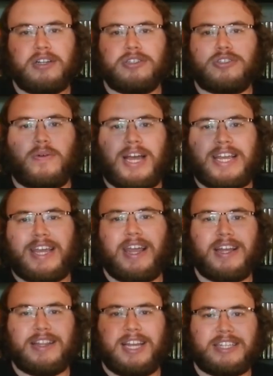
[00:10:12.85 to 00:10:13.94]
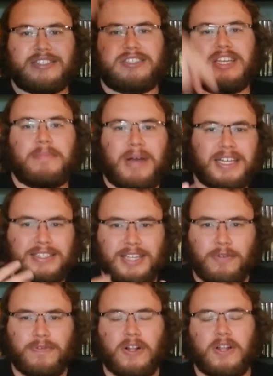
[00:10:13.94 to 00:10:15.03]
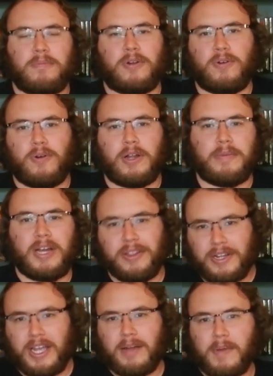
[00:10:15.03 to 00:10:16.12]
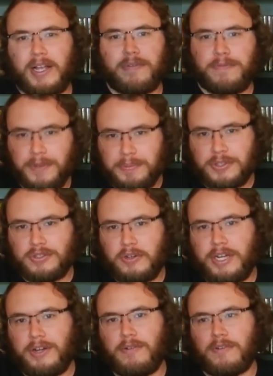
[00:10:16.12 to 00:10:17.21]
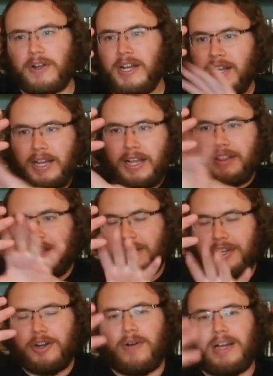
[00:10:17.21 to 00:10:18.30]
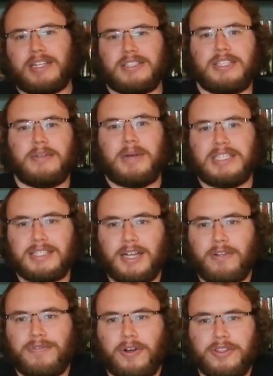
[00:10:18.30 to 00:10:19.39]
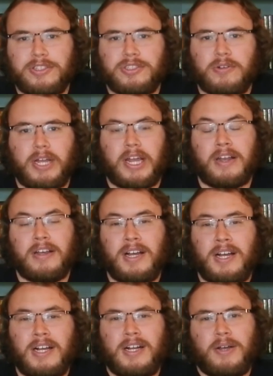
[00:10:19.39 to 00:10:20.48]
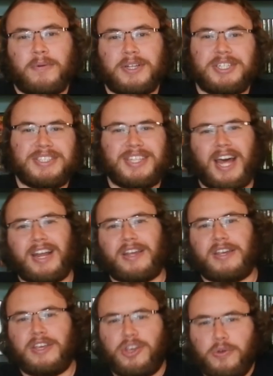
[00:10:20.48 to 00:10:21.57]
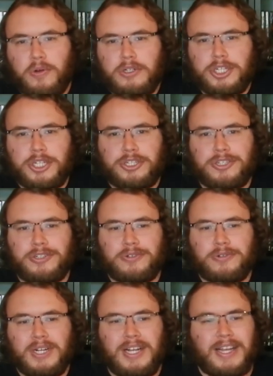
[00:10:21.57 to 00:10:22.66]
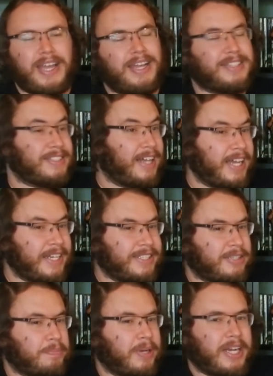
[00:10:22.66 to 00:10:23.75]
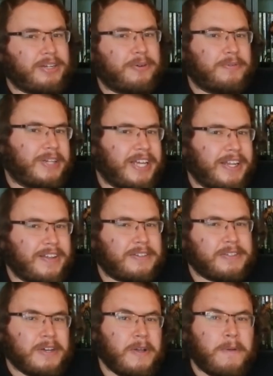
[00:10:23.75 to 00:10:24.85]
So I can't, like, see myself while I'm recording. My other camera, I could flip the screen over and, you know, I can see myself on the screen. Which is not a huge issue. It's nice, but I don't need it.